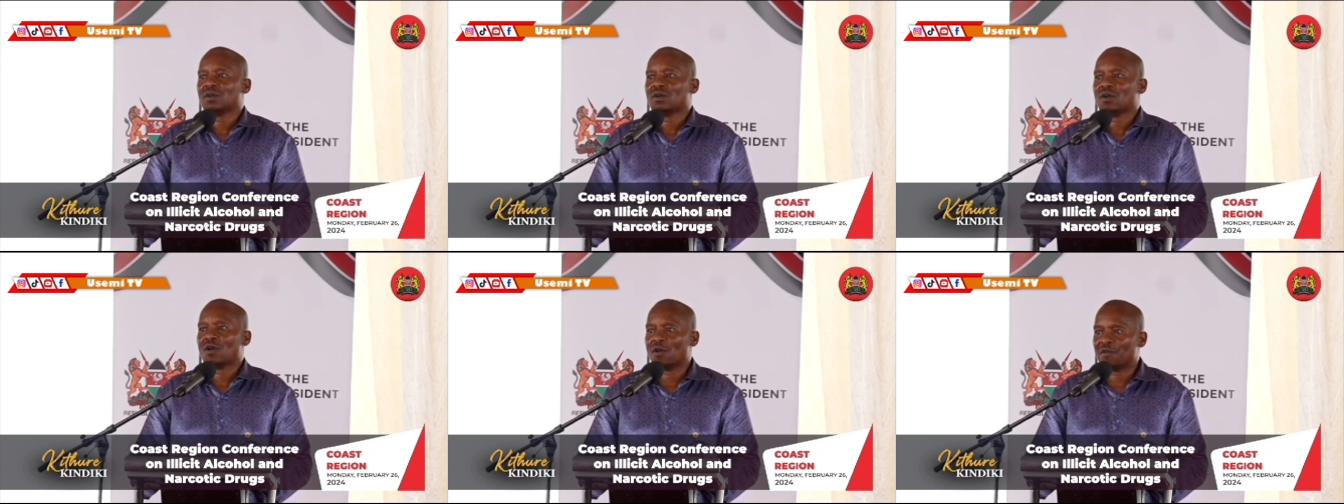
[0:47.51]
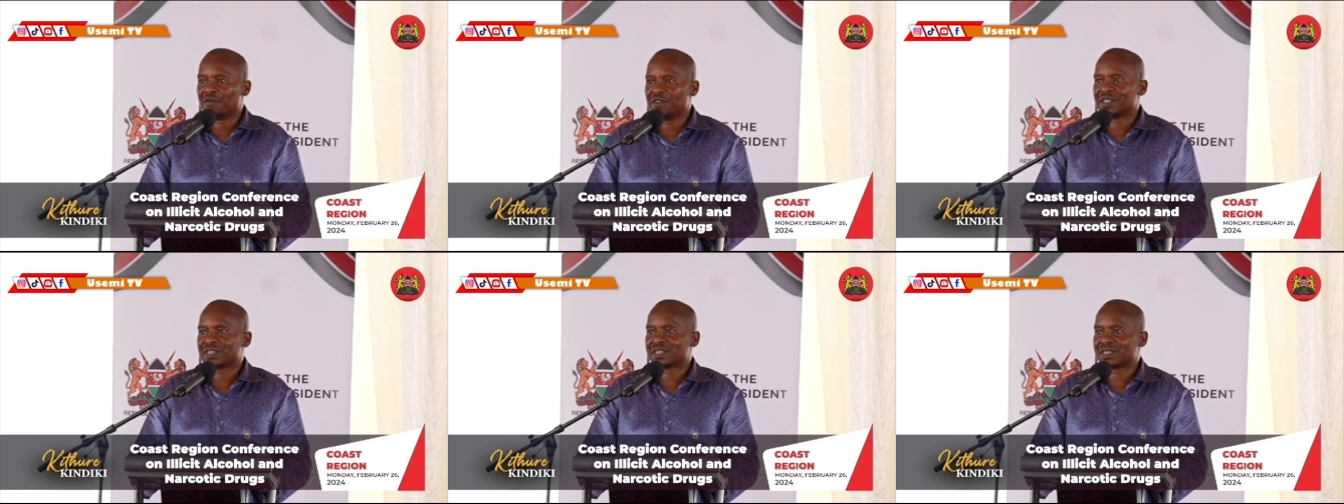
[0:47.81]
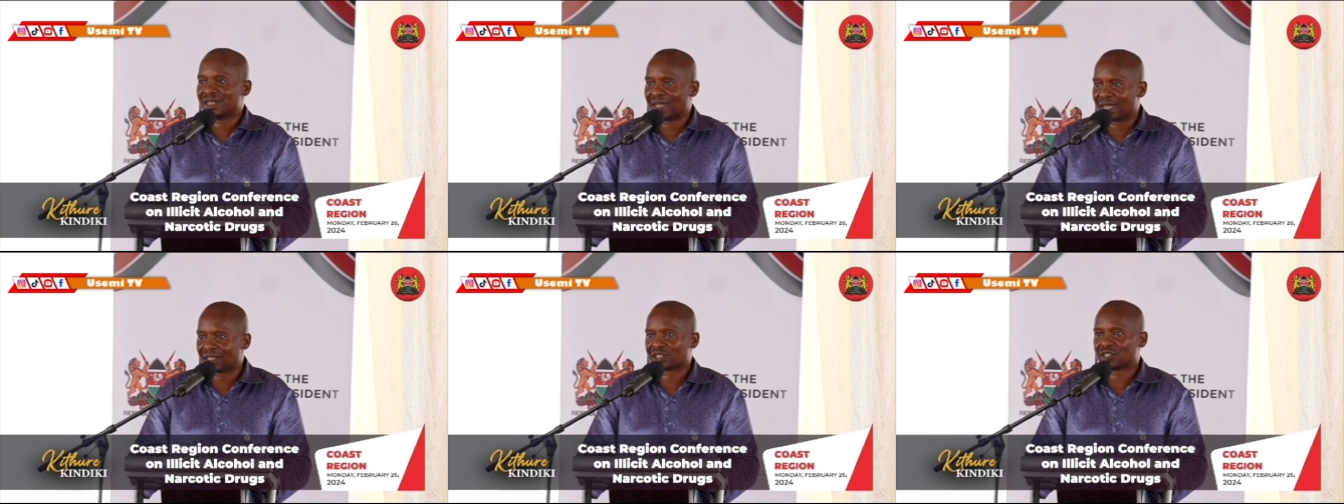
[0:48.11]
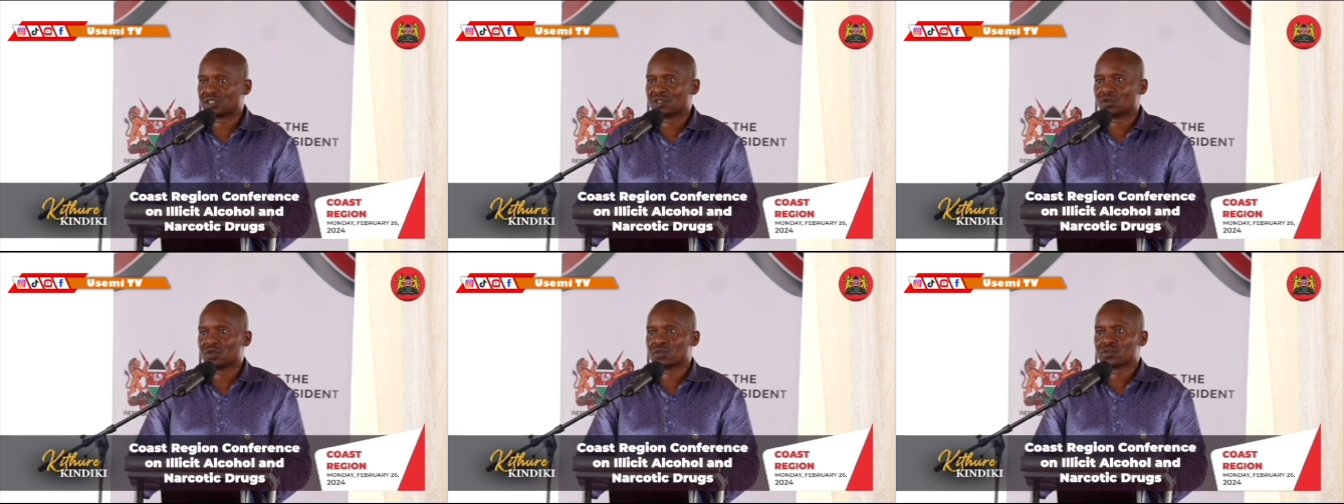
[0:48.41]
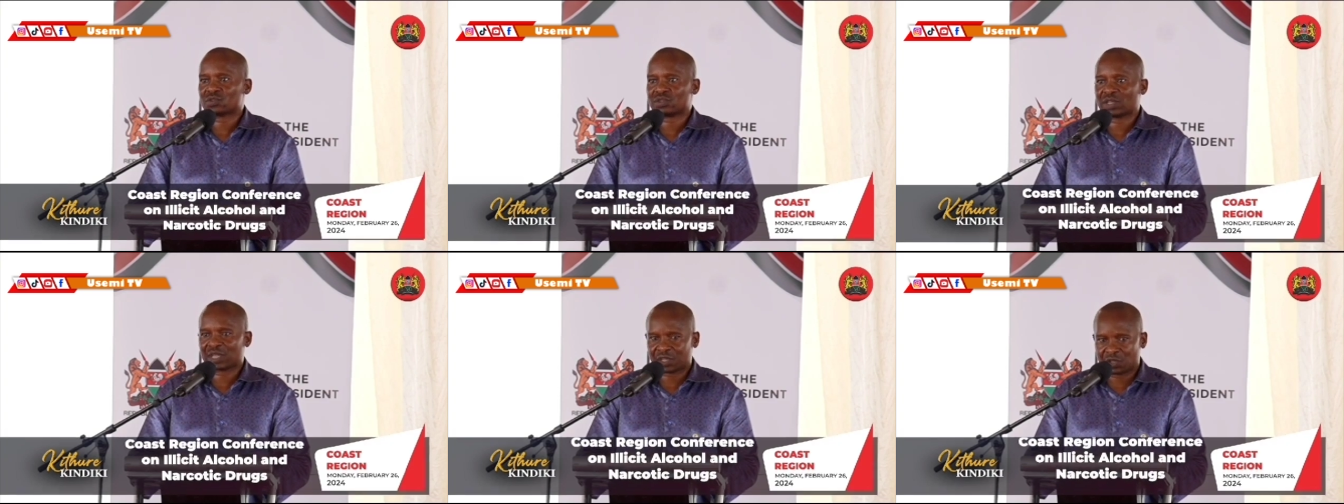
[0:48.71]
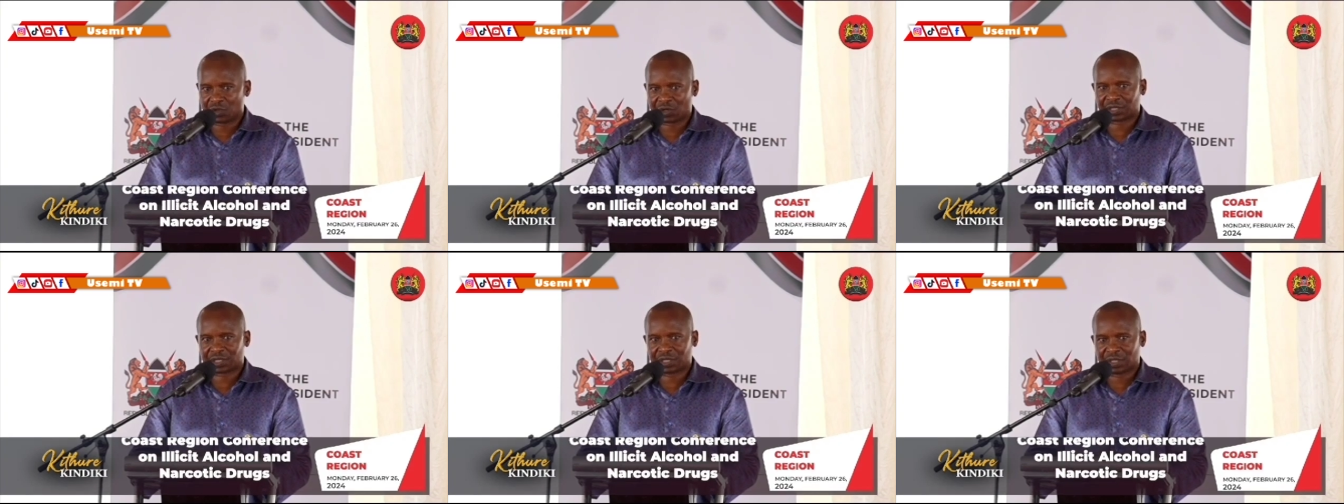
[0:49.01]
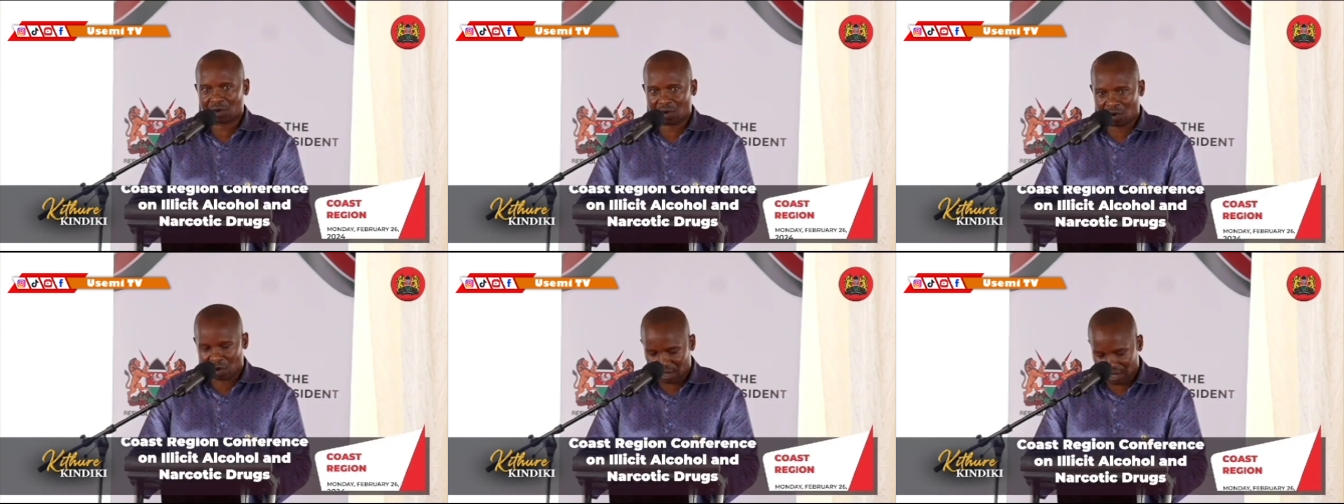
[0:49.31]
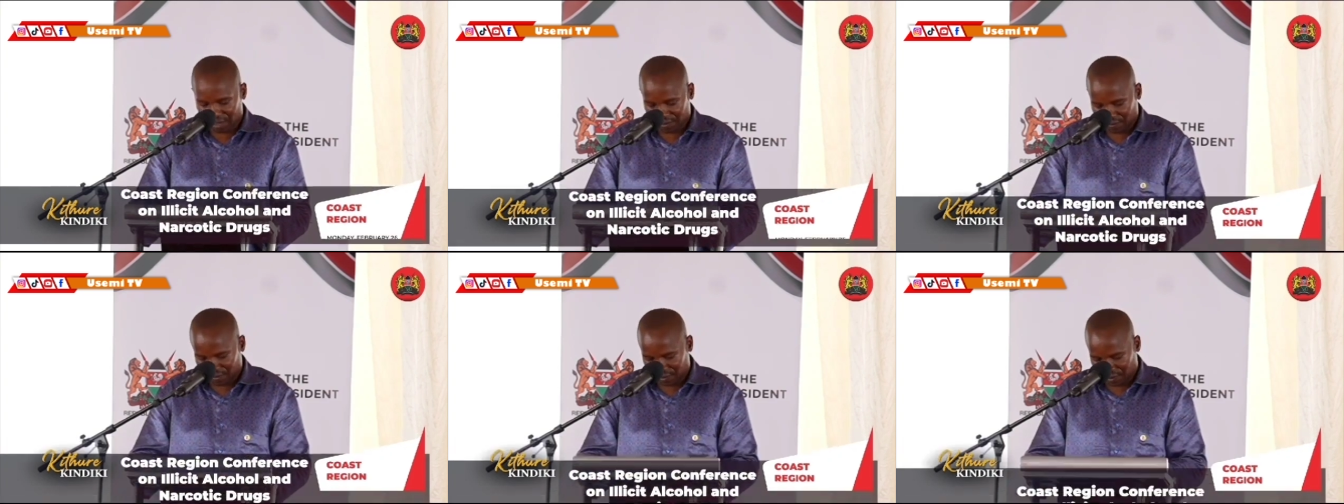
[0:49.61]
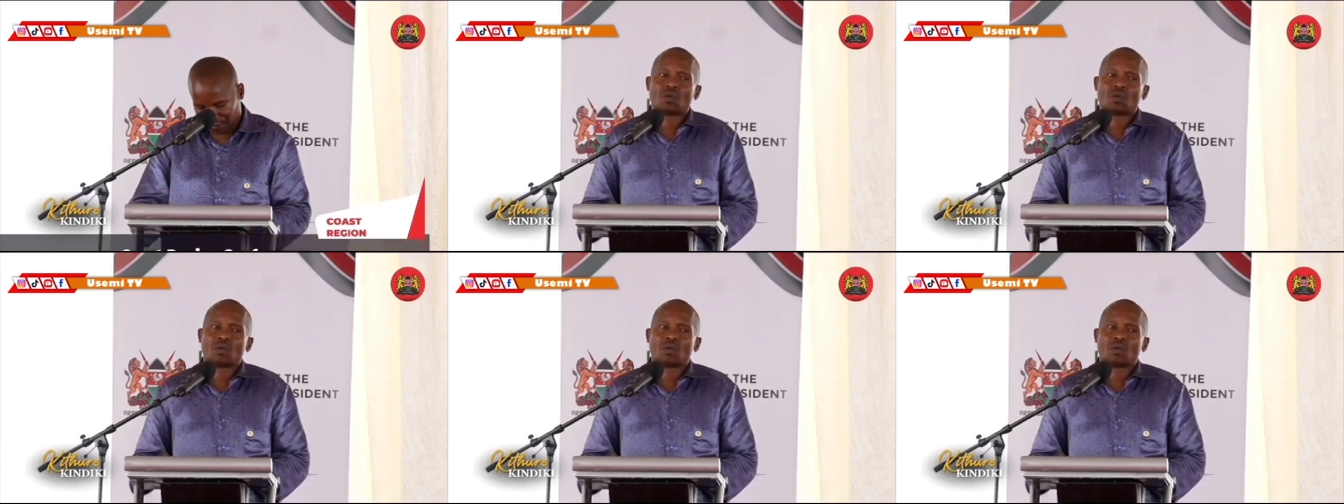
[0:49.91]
of its national security organs.